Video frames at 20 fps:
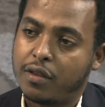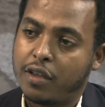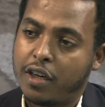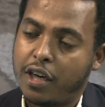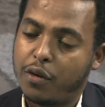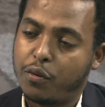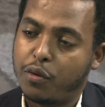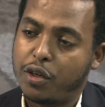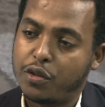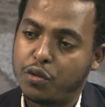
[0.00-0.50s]

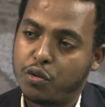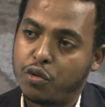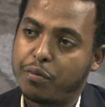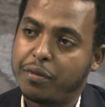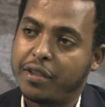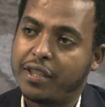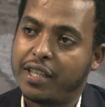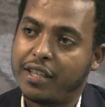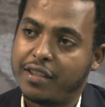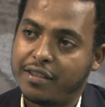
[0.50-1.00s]
And what should
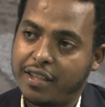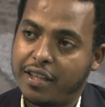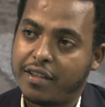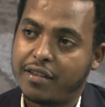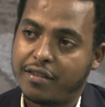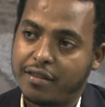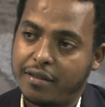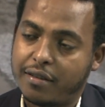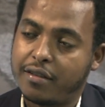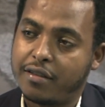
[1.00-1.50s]
be done
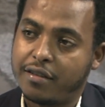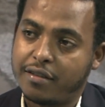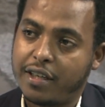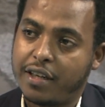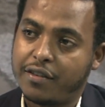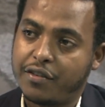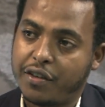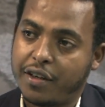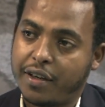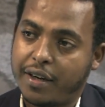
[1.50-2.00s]
in
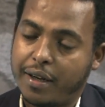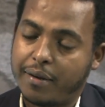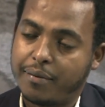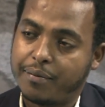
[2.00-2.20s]
that area?